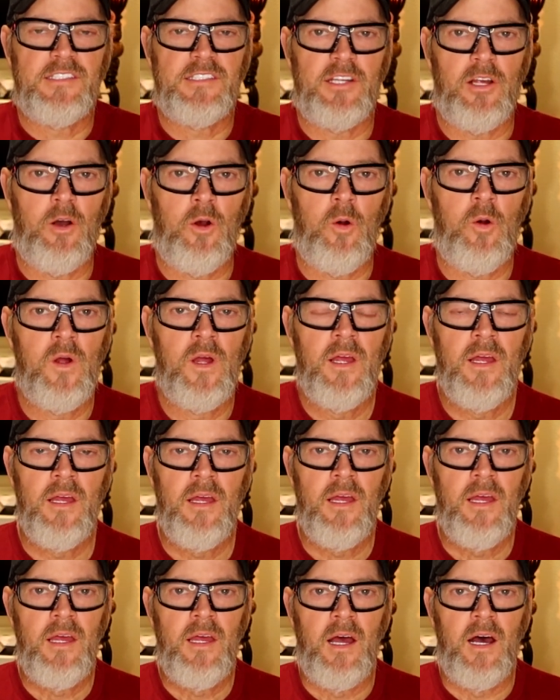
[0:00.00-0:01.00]
So
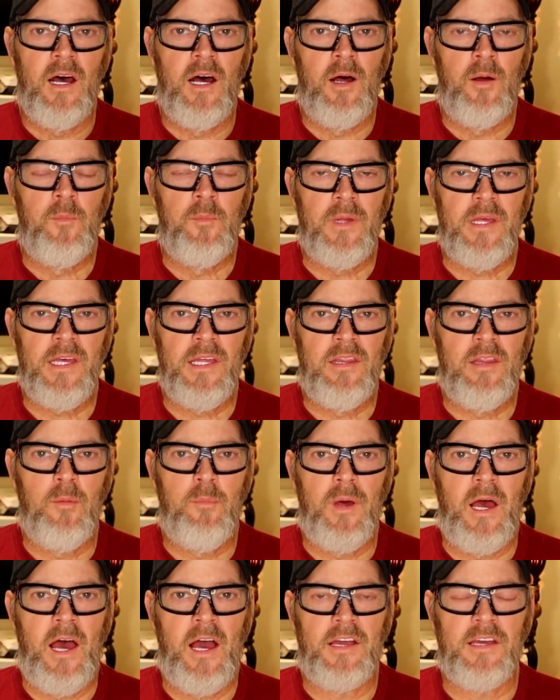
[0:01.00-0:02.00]
in the
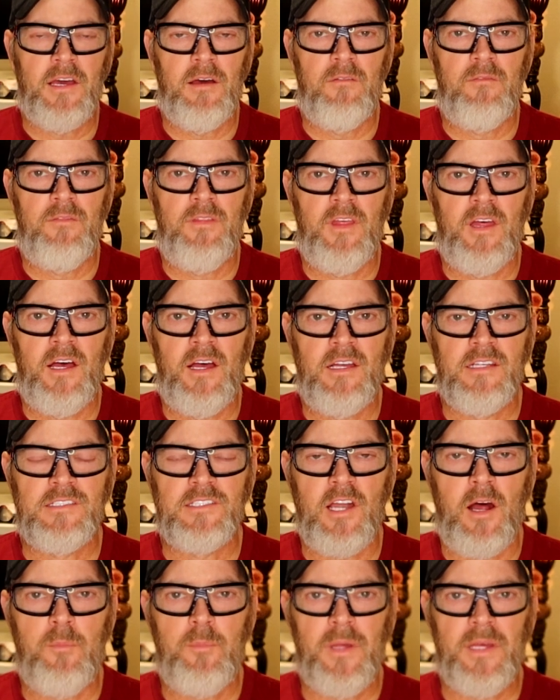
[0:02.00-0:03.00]
back of the
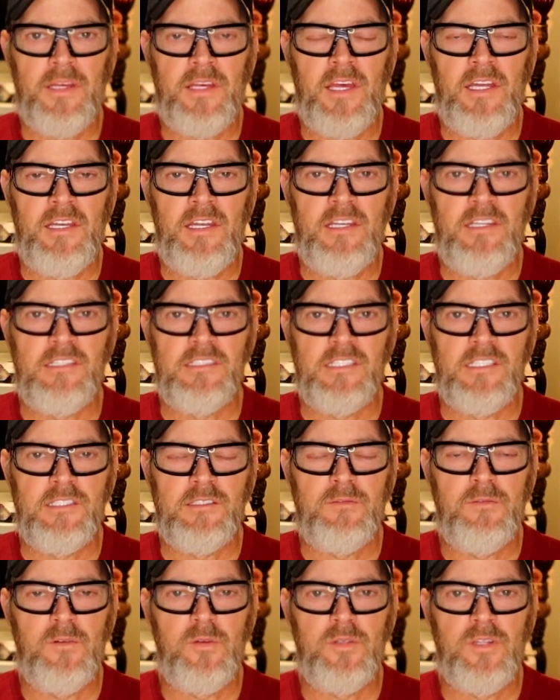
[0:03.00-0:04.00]
Stopping Kidney
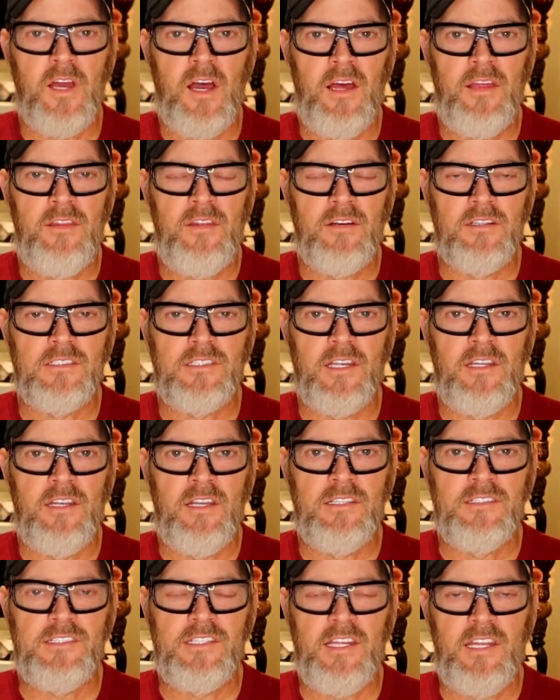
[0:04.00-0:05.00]
Disease food guide, there's an
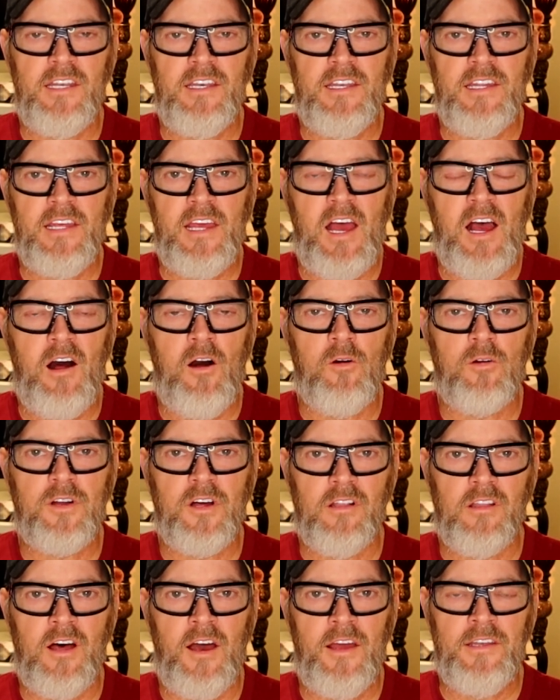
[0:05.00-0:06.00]
acidity
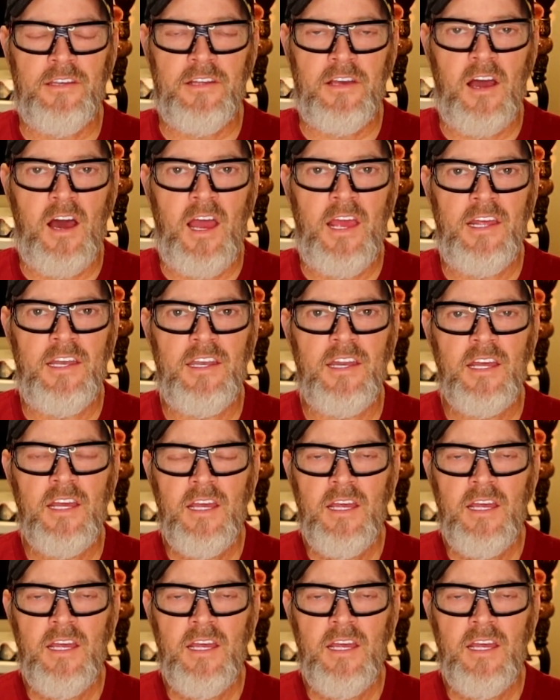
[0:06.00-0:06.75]
alkaline guide.